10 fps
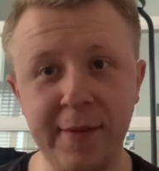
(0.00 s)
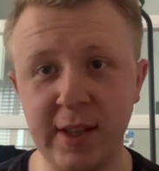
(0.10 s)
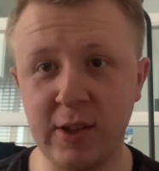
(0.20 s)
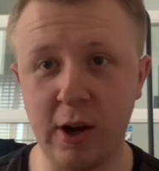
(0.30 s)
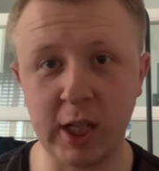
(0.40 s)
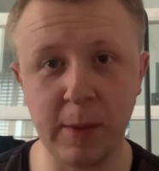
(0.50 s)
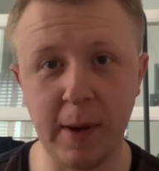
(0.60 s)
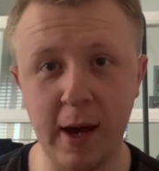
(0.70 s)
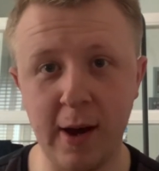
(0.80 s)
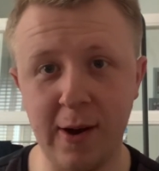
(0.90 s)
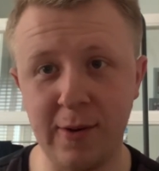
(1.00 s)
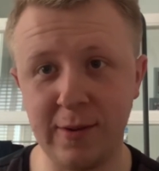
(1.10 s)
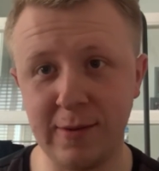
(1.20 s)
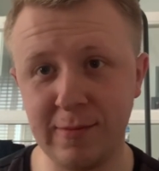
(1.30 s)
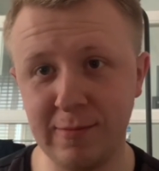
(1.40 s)
to talk about
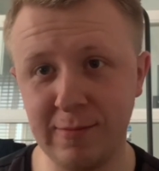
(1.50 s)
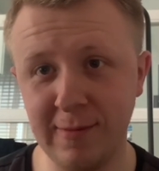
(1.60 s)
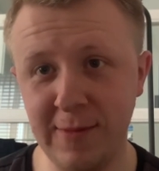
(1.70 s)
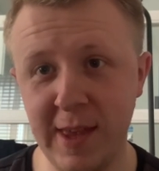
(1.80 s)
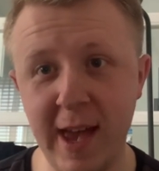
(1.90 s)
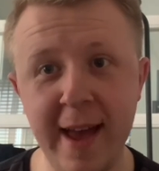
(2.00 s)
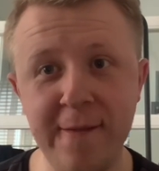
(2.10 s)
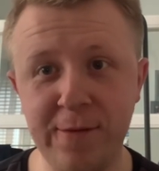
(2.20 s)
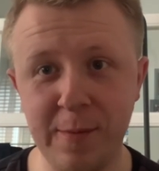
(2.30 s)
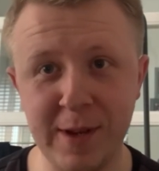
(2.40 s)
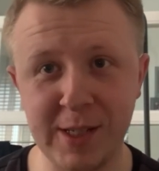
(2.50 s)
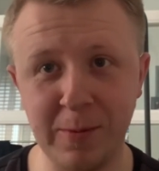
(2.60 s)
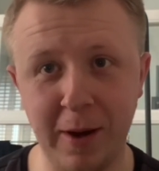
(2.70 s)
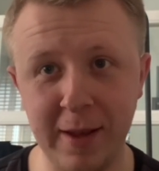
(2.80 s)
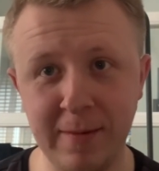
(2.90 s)
the infamous
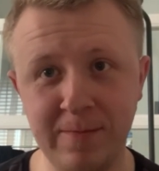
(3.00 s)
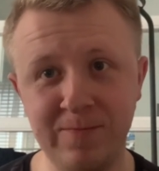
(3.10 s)
one.